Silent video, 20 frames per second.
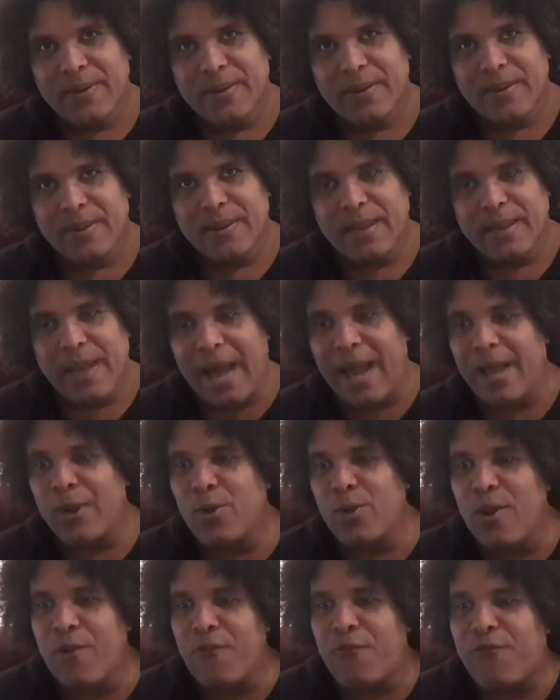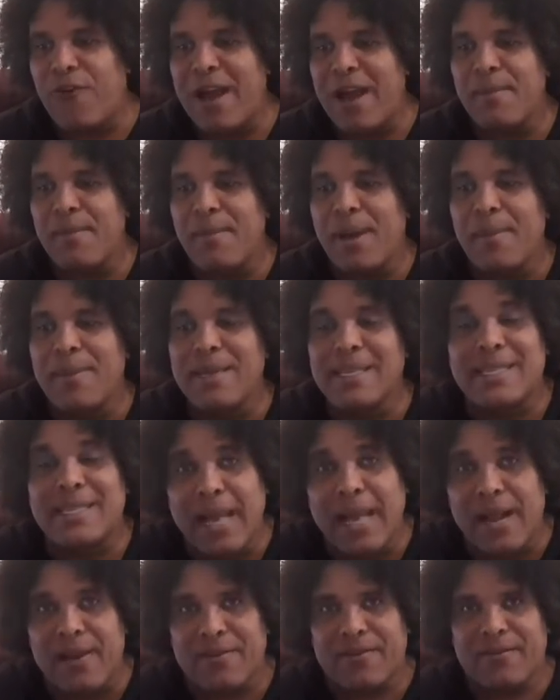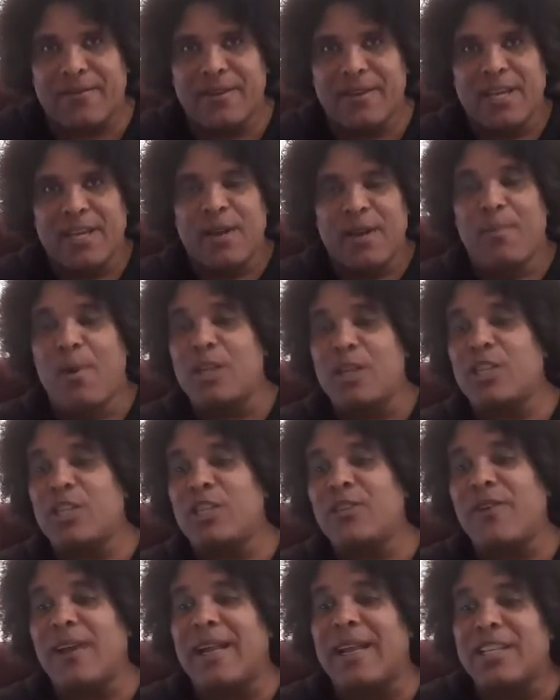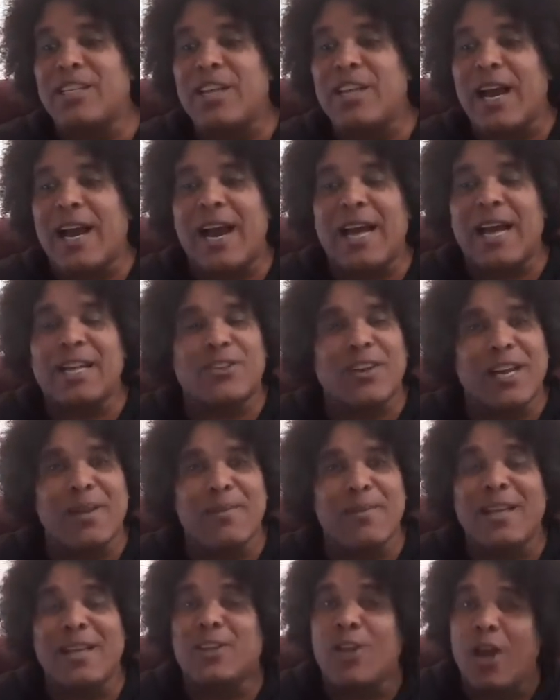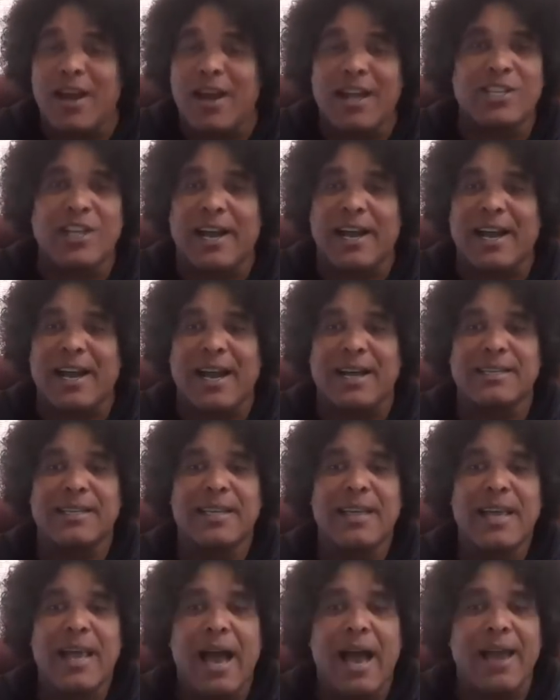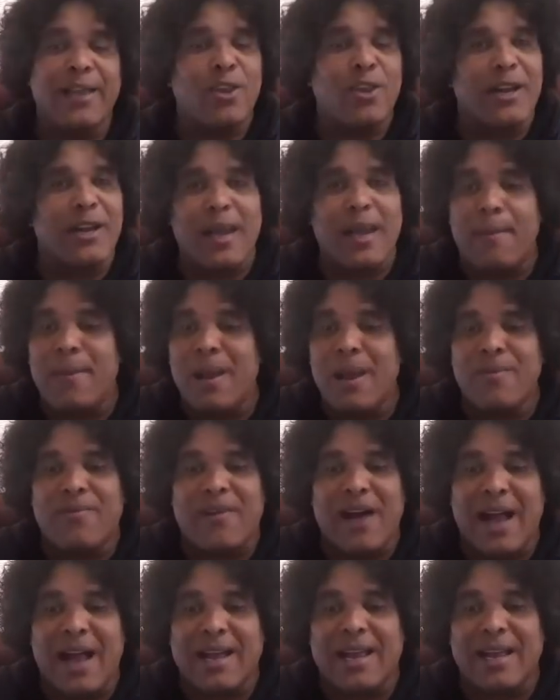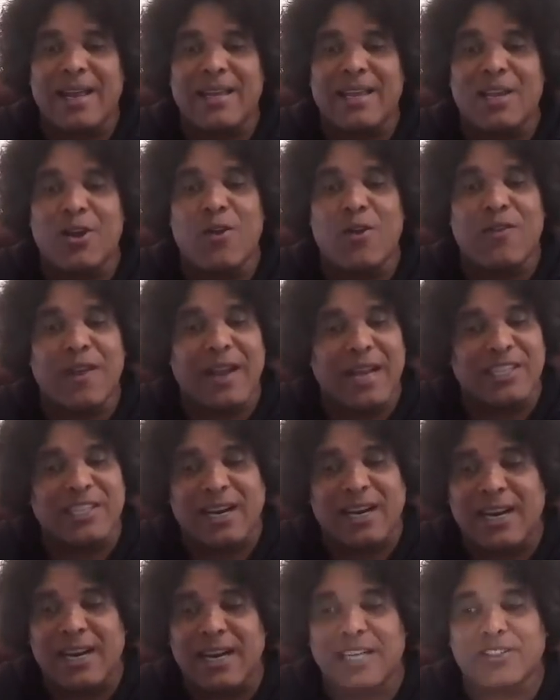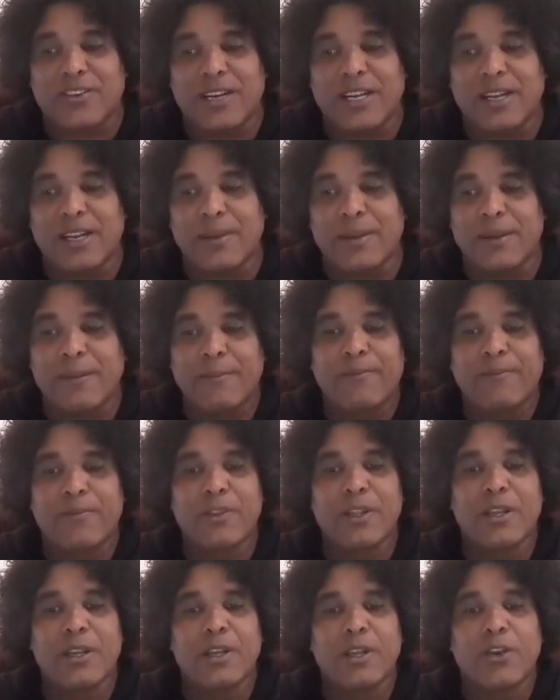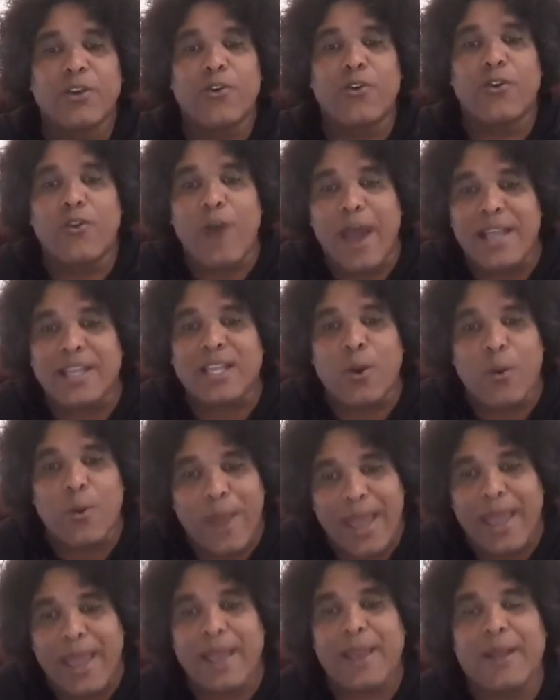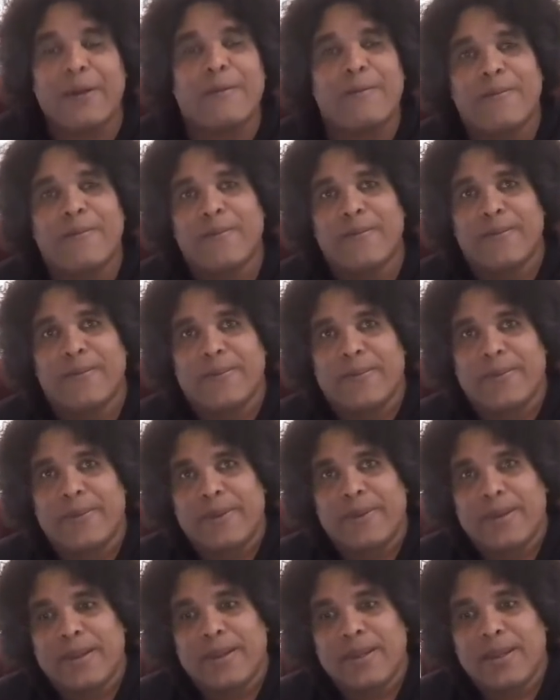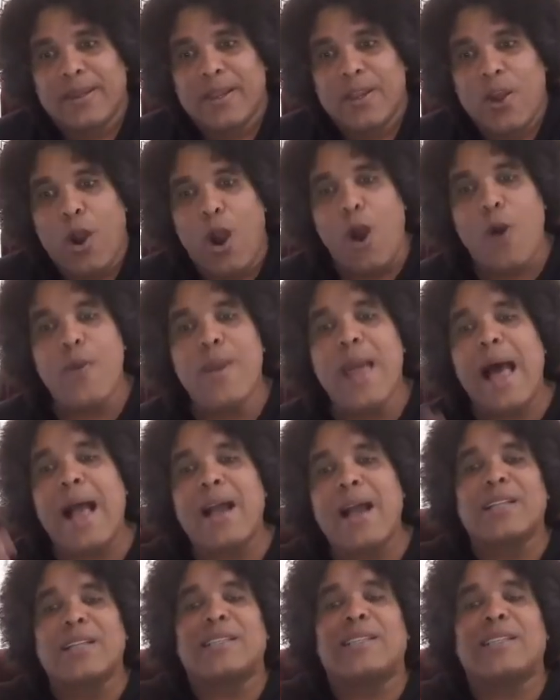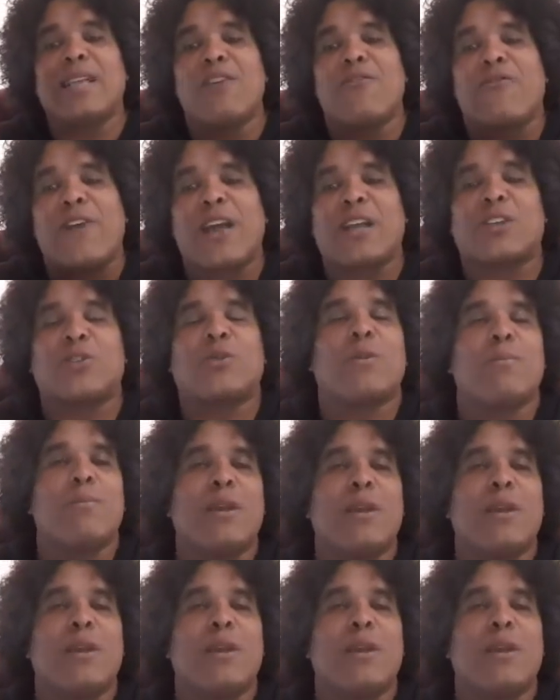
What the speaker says: I doing fine by myself. Much as forgot a jackass riding me. I done a jackass. I don't get blamed for anything. No forgot jackass riding me. Right away. How you could still vex with me?